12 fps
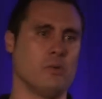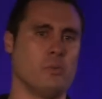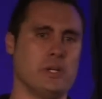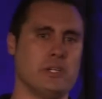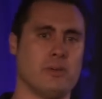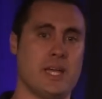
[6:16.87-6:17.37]

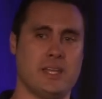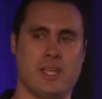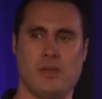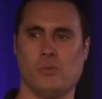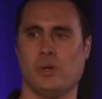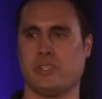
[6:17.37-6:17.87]
where you're at,
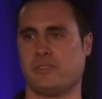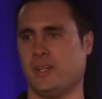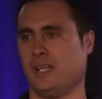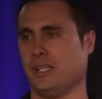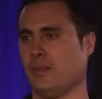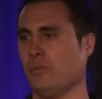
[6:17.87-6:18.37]
and what's
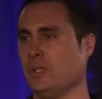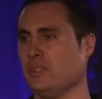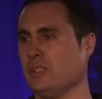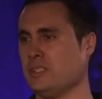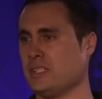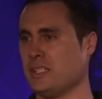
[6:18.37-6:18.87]
failing, and when
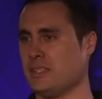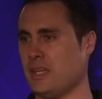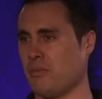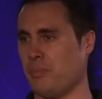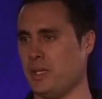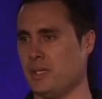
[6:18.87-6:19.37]
you need to get
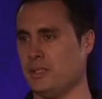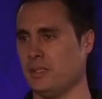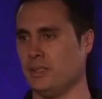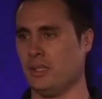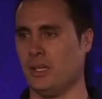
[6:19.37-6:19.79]
that repaired.